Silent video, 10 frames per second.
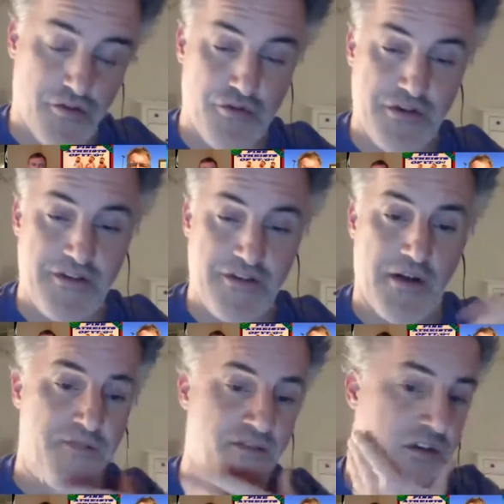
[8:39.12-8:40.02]
or
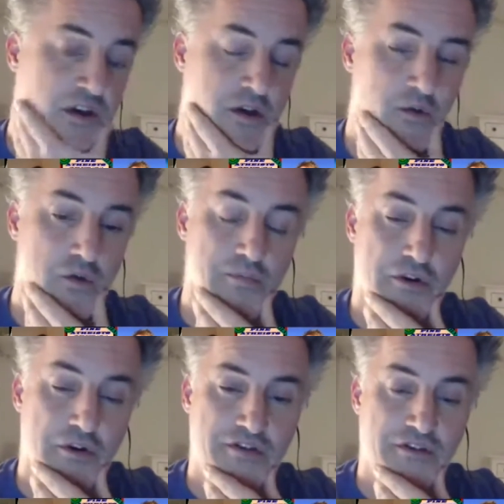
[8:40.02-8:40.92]
precepts will
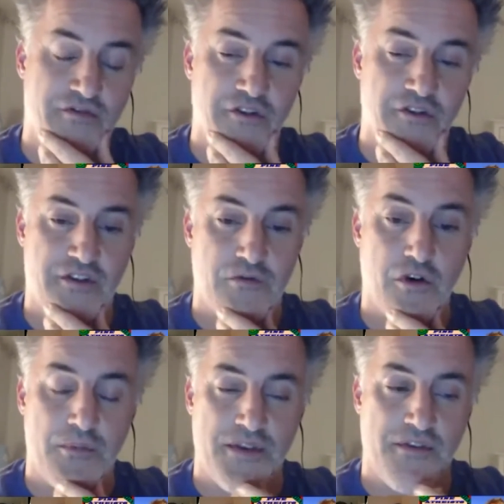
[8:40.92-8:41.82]
point to the verse in
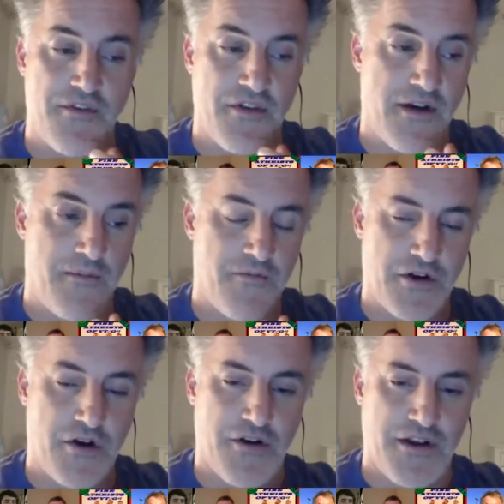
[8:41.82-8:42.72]
Romans
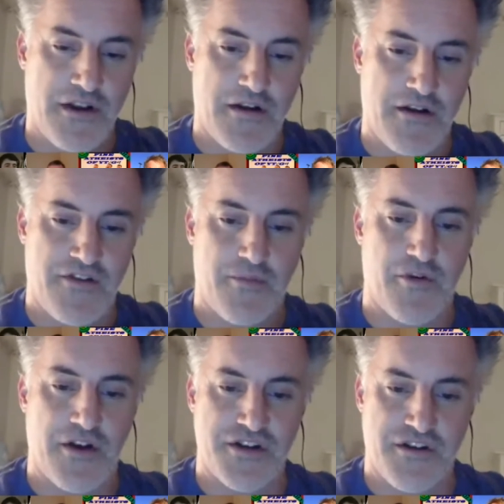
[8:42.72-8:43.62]
regarding the
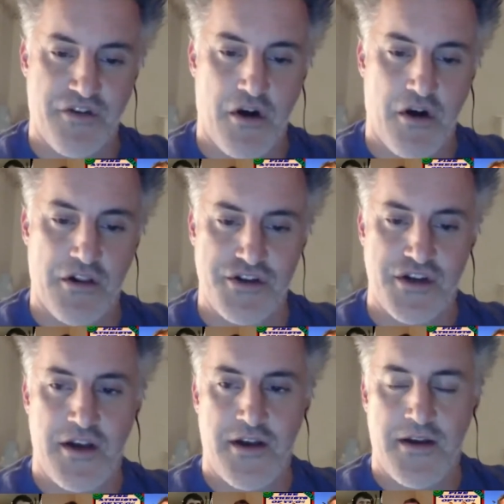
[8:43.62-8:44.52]
suppression of
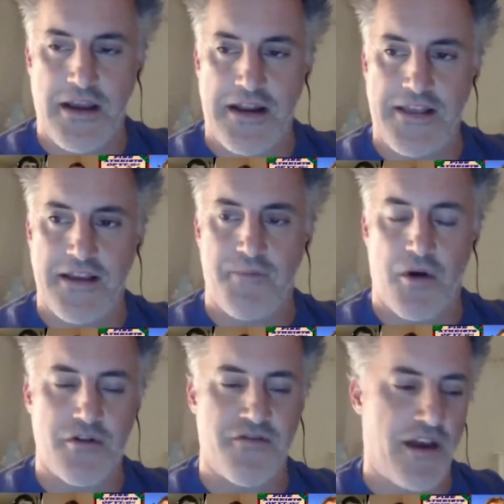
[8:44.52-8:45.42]
knowledge, and I think
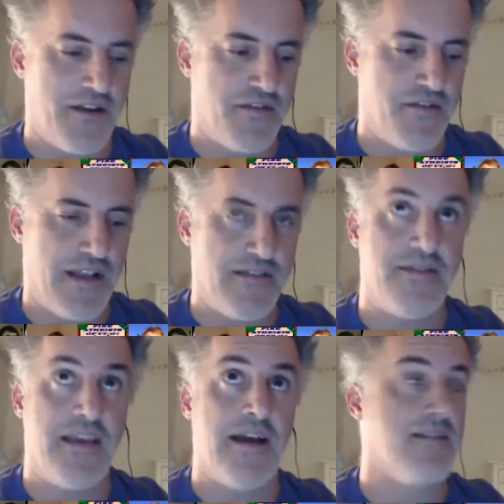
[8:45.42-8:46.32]
part of that is
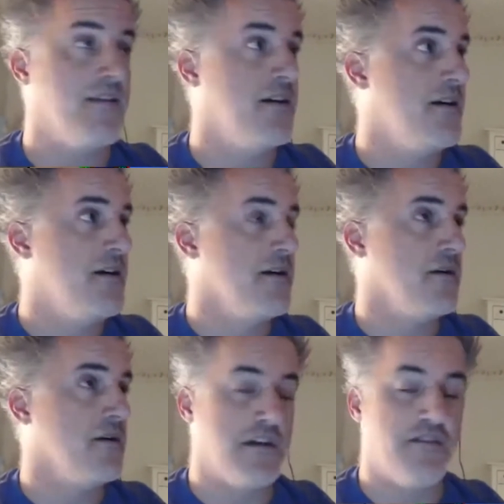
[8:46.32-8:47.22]
that
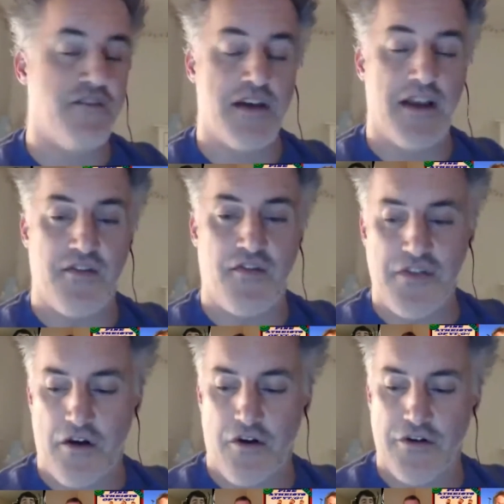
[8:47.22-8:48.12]
alleviates
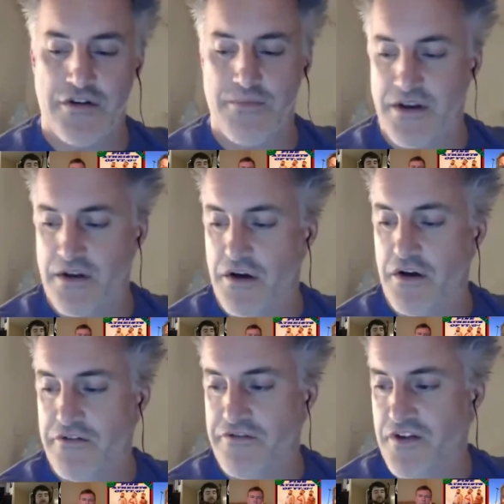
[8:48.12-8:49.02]
the argument
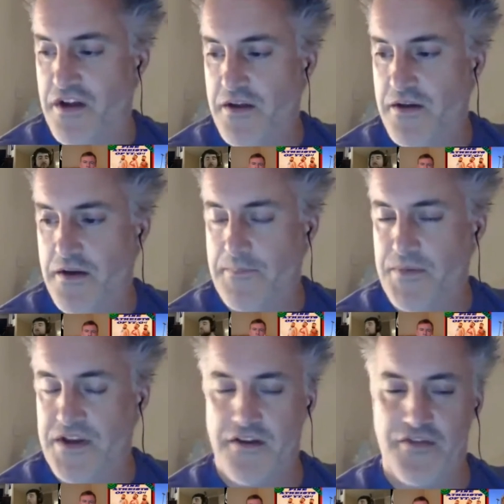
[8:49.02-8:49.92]
of
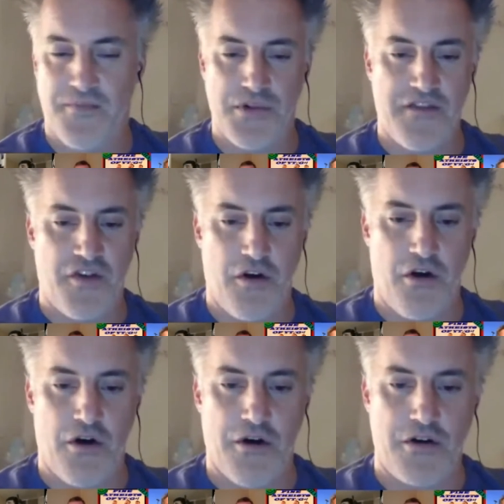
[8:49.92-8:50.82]
because beliefs
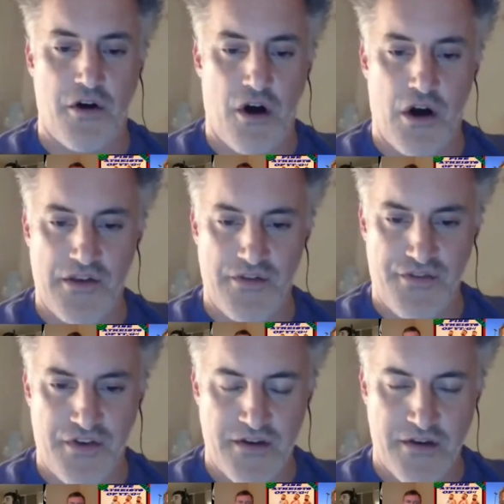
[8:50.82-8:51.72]
are
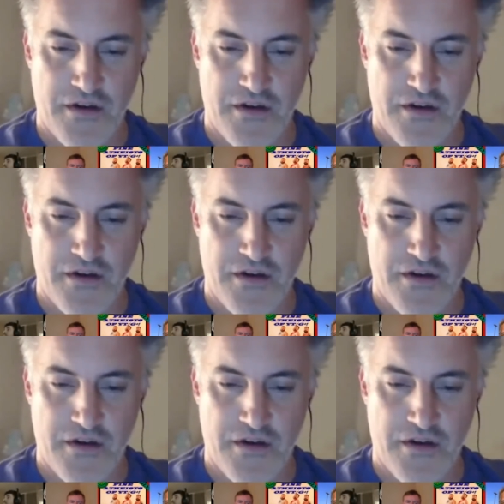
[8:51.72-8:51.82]
caused.